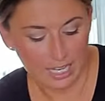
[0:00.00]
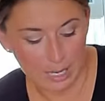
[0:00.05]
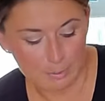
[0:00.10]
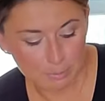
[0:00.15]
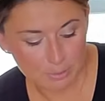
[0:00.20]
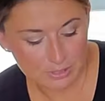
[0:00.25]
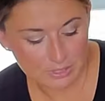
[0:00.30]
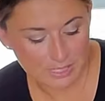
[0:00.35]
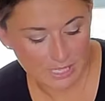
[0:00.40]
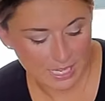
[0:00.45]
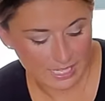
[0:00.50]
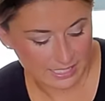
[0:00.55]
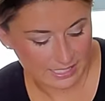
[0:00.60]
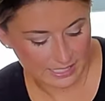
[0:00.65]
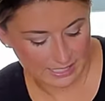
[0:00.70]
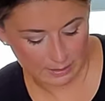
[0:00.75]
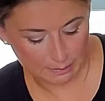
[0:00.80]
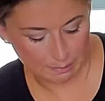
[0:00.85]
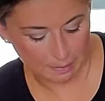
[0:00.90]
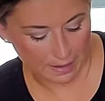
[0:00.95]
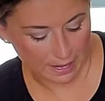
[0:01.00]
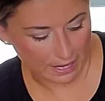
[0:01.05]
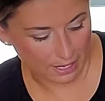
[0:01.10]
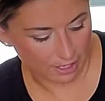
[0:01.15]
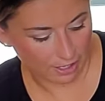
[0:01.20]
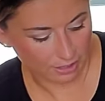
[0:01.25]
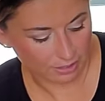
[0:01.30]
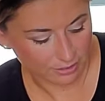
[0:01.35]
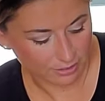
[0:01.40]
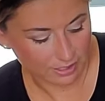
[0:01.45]
couple slices of
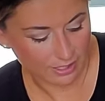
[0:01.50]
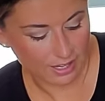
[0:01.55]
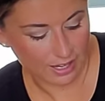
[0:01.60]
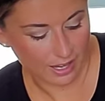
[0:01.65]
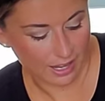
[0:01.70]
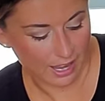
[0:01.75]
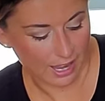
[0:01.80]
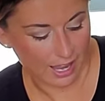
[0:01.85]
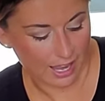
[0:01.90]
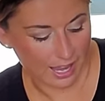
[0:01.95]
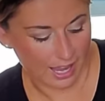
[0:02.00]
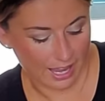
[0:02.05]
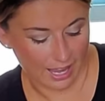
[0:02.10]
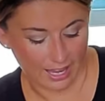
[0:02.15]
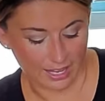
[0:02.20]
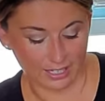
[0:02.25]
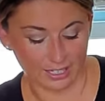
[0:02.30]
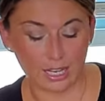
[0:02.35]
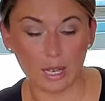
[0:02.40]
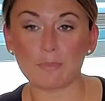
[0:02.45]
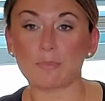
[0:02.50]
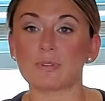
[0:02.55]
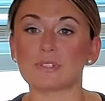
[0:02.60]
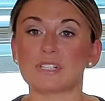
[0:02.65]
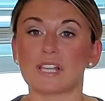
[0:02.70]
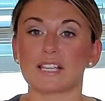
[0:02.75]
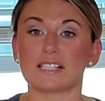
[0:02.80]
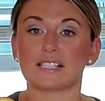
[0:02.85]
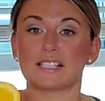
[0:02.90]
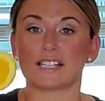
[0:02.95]
pear, and a couple
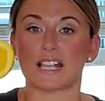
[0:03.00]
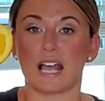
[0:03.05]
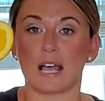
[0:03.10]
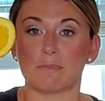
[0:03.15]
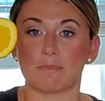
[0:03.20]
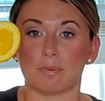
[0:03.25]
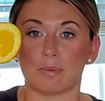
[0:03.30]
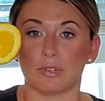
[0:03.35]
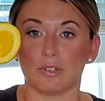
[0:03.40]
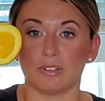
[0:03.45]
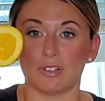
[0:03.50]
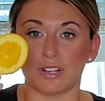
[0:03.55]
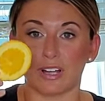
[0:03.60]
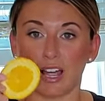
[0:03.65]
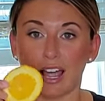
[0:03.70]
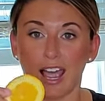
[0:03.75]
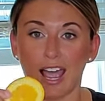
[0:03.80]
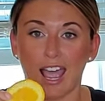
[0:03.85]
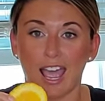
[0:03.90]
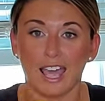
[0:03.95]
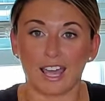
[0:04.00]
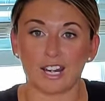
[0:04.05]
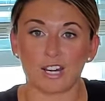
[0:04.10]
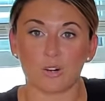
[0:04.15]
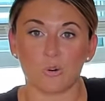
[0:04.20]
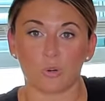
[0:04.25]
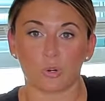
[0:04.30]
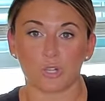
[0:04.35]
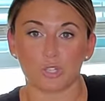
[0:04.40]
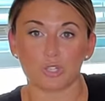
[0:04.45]
slices of apple, and
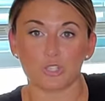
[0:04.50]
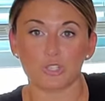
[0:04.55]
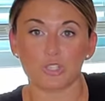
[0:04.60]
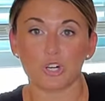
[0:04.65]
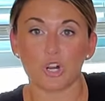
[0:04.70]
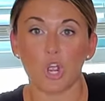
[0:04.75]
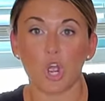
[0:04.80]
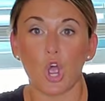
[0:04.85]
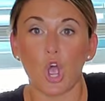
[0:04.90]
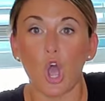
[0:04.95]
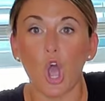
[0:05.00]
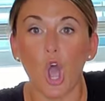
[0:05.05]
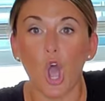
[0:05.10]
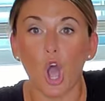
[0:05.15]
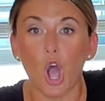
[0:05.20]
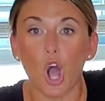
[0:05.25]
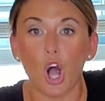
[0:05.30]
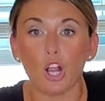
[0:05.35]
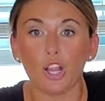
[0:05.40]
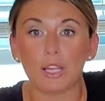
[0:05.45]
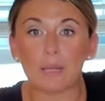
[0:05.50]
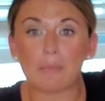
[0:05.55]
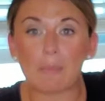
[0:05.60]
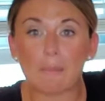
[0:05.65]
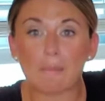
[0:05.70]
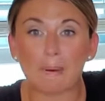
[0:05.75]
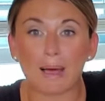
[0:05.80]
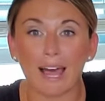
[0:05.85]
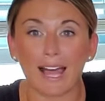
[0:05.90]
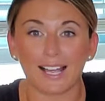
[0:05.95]
an orange. All in my
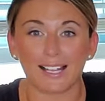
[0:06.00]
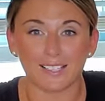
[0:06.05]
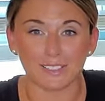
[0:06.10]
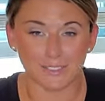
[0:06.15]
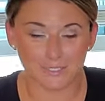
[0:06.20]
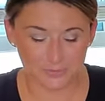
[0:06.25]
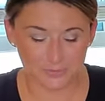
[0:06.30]
pot.